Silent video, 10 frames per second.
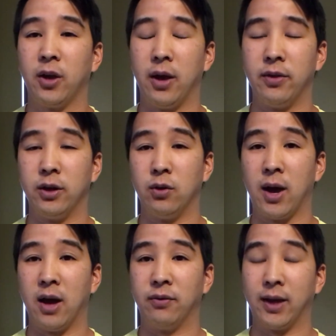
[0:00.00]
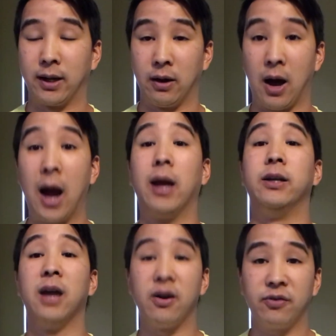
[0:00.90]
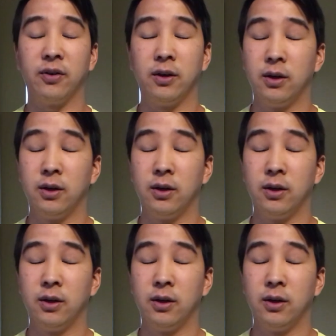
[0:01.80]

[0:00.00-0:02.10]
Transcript: And then you have like a high def